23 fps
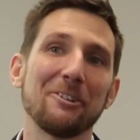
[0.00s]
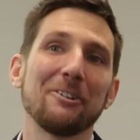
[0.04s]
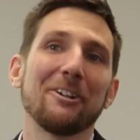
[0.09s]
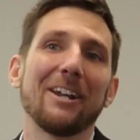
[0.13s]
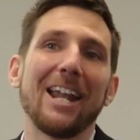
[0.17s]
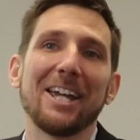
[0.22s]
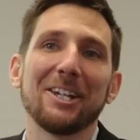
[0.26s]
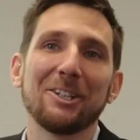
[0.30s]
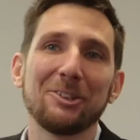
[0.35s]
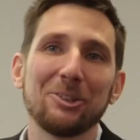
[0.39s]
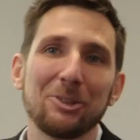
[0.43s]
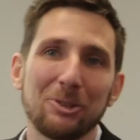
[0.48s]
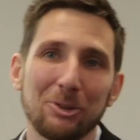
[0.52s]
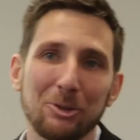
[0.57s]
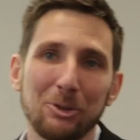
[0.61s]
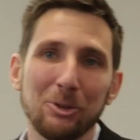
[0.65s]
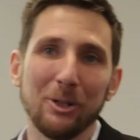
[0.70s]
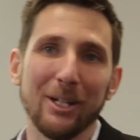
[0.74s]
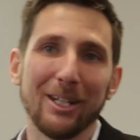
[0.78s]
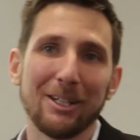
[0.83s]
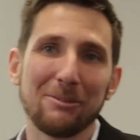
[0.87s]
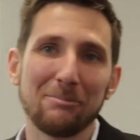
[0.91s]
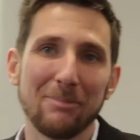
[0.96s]
don't like to
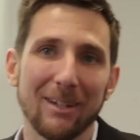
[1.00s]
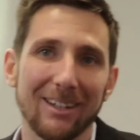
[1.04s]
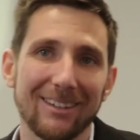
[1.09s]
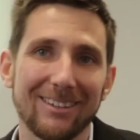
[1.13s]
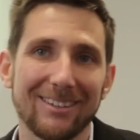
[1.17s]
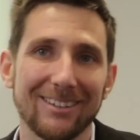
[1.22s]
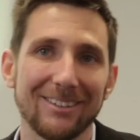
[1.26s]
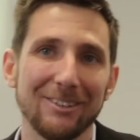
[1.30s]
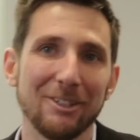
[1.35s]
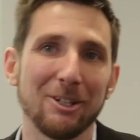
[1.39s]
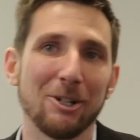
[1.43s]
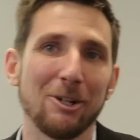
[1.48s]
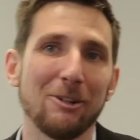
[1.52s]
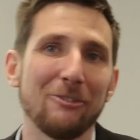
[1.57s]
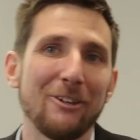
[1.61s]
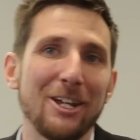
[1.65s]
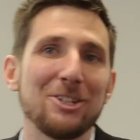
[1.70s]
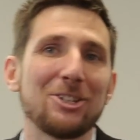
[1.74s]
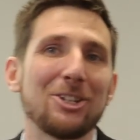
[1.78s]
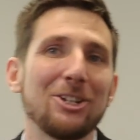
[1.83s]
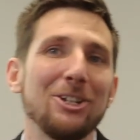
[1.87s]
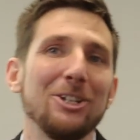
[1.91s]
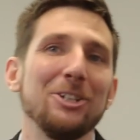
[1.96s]
do it, but you know
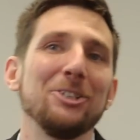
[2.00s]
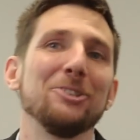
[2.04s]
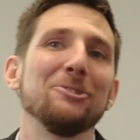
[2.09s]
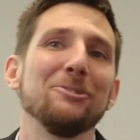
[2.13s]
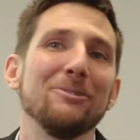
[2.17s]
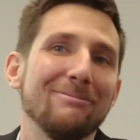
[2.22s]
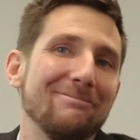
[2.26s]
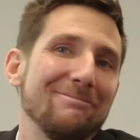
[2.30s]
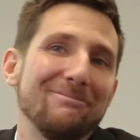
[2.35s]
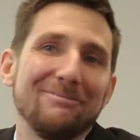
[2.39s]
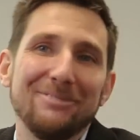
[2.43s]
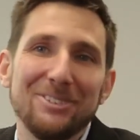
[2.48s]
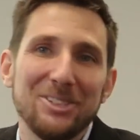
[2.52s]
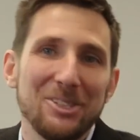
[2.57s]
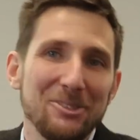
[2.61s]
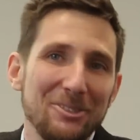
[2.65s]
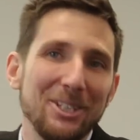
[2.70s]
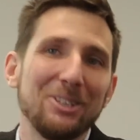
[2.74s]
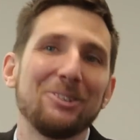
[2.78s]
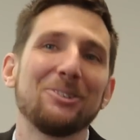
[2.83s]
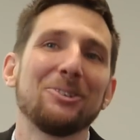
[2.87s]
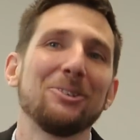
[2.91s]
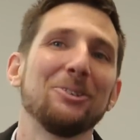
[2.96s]
eventually you
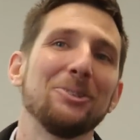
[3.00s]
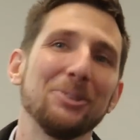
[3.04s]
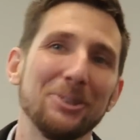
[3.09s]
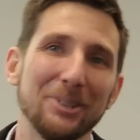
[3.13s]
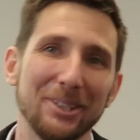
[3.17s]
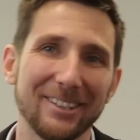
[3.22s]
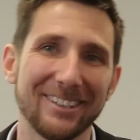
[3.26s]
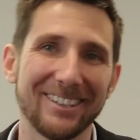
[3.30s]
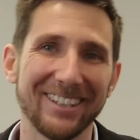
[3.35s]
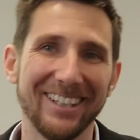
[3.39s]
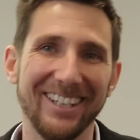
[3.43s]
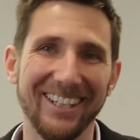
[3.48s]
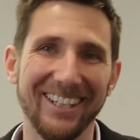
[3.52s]
need to do it.